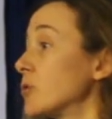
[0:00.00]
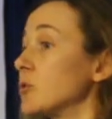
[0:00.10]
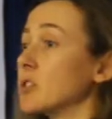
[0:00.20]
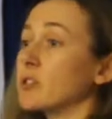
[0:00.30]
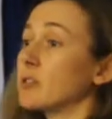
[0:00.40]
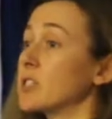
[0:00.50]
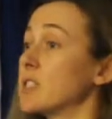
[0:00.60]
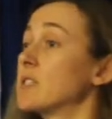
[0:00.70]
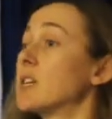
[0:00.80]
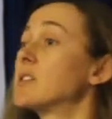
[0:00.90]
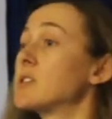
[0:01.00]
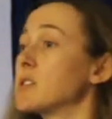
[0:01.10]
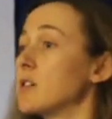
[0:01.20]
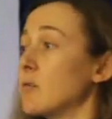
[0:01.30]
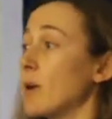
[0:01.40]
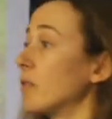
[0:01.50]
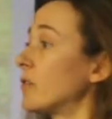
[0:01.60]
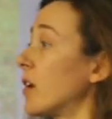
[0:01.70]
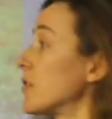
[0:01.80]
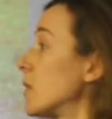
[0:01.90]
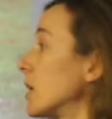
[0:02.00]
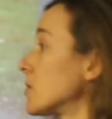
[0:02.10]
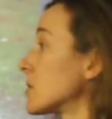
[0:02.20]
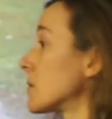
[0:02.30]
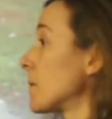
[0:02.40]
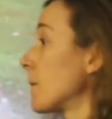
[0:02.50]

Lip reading: routes through city centres that are about 5 miles.